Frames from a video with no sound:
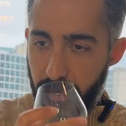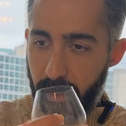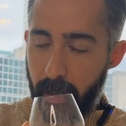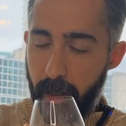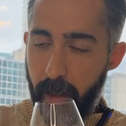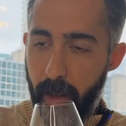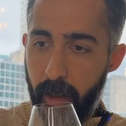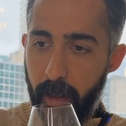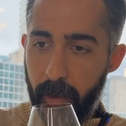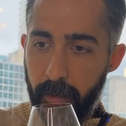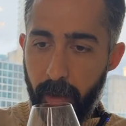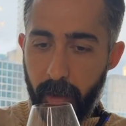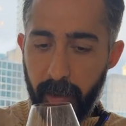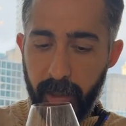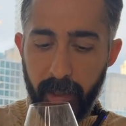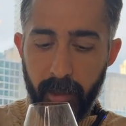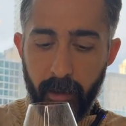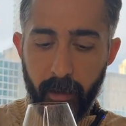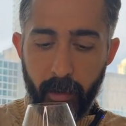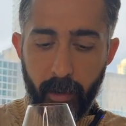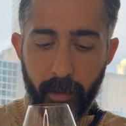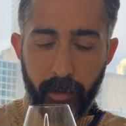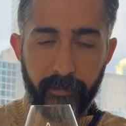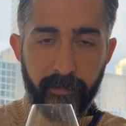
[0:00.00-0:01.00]
I'm not
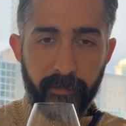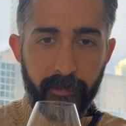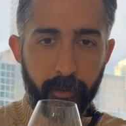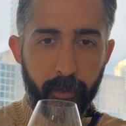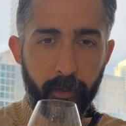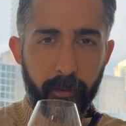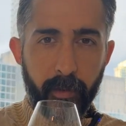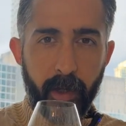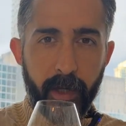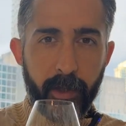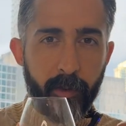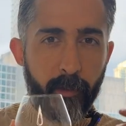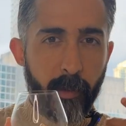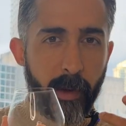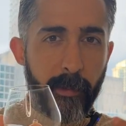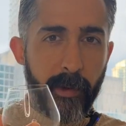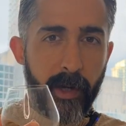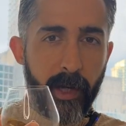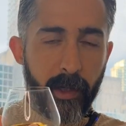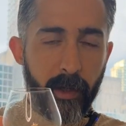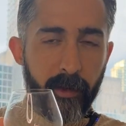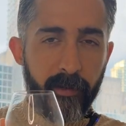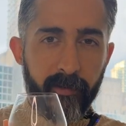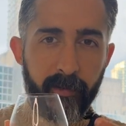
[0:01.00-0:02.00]
getting a lot of fruit. I remember
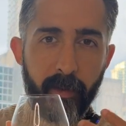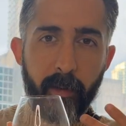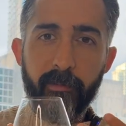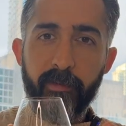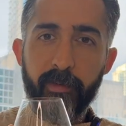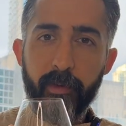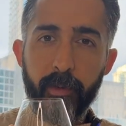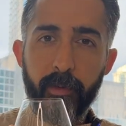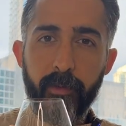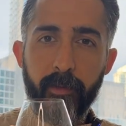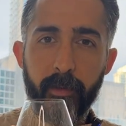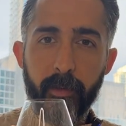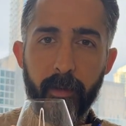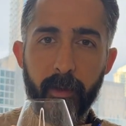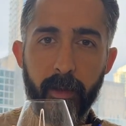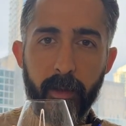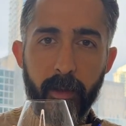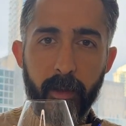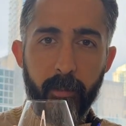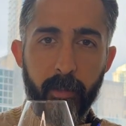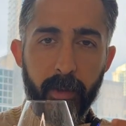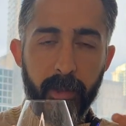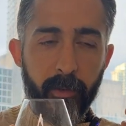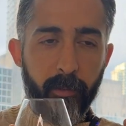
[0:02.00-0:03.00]
I got some fruit,
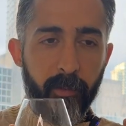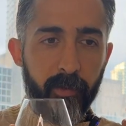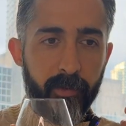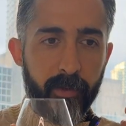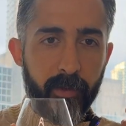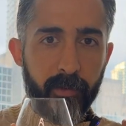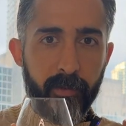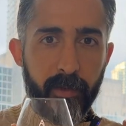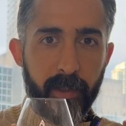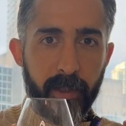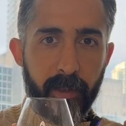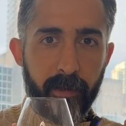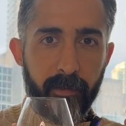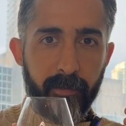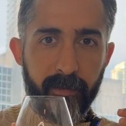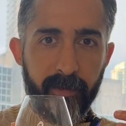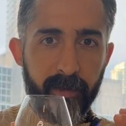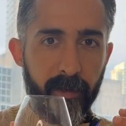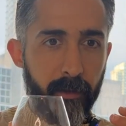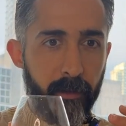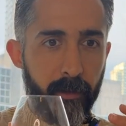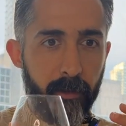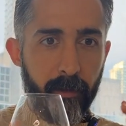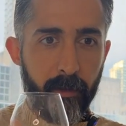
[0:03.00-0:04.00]
but it was just like
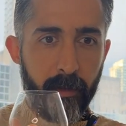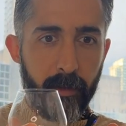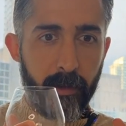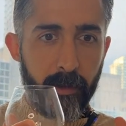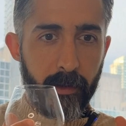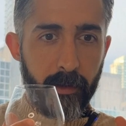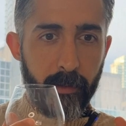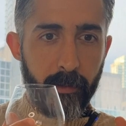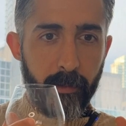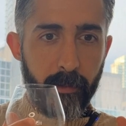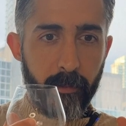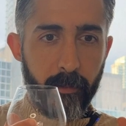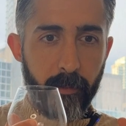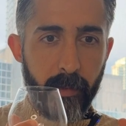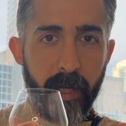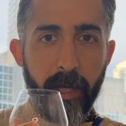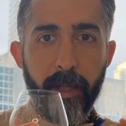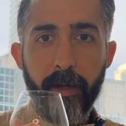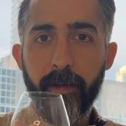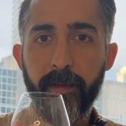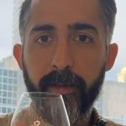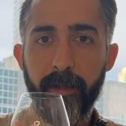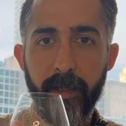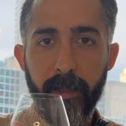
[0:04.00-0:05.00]
still
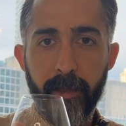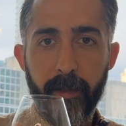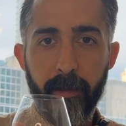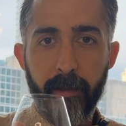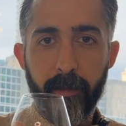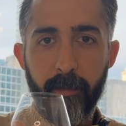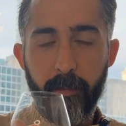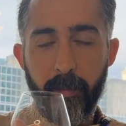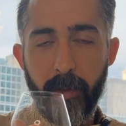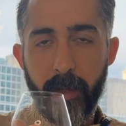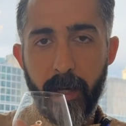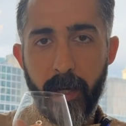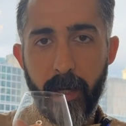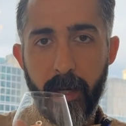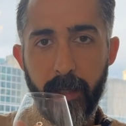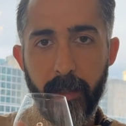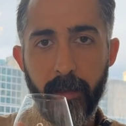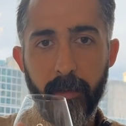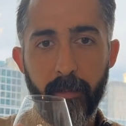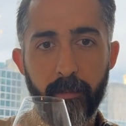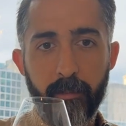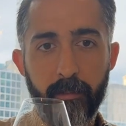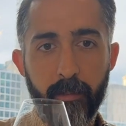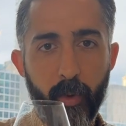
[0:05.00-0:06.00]
inundated
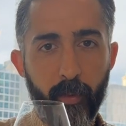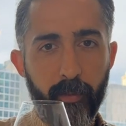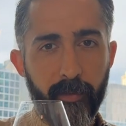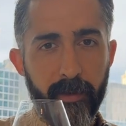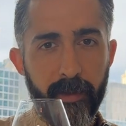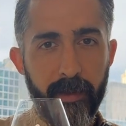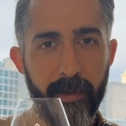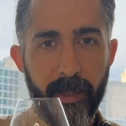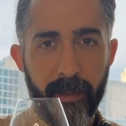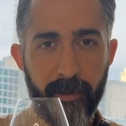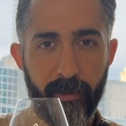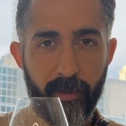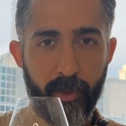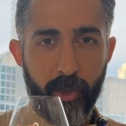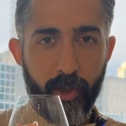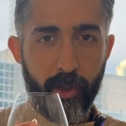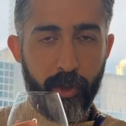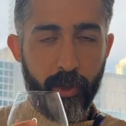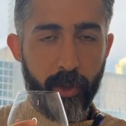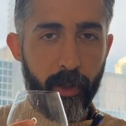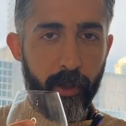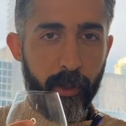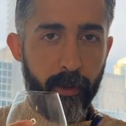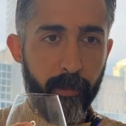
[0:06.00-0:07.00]
by mostly that
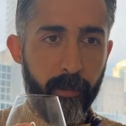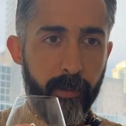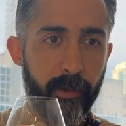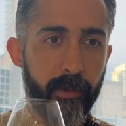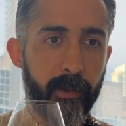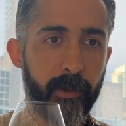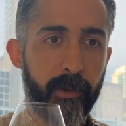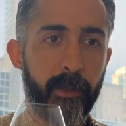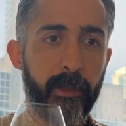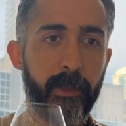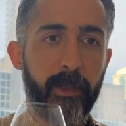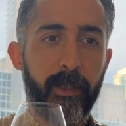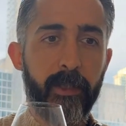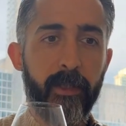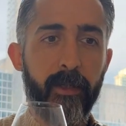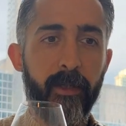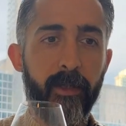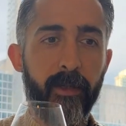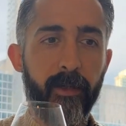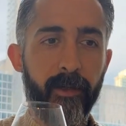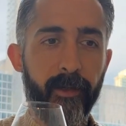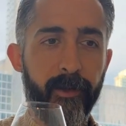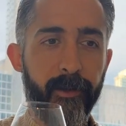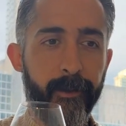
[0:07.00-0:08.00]
sharp,
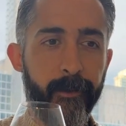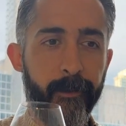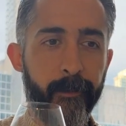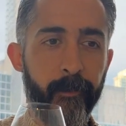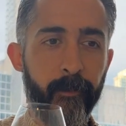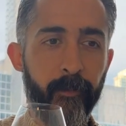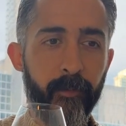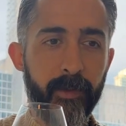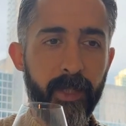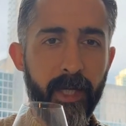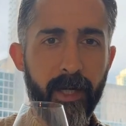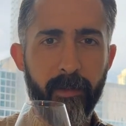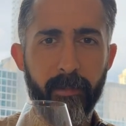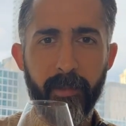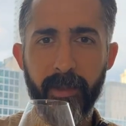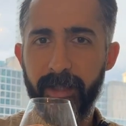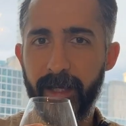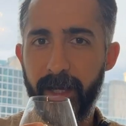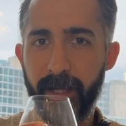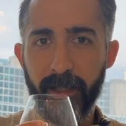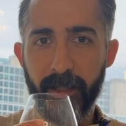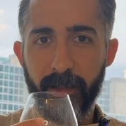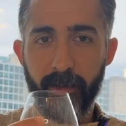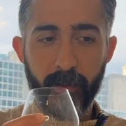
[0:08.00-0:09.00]

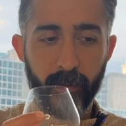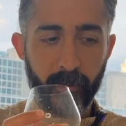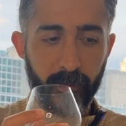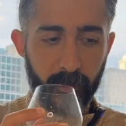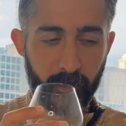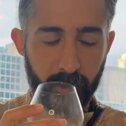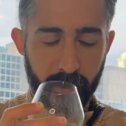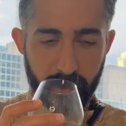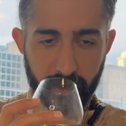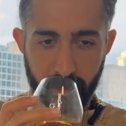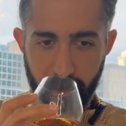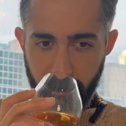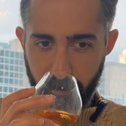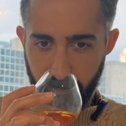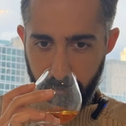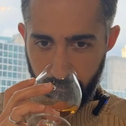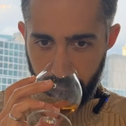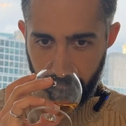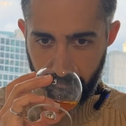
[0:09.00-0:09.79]
metallic notes, which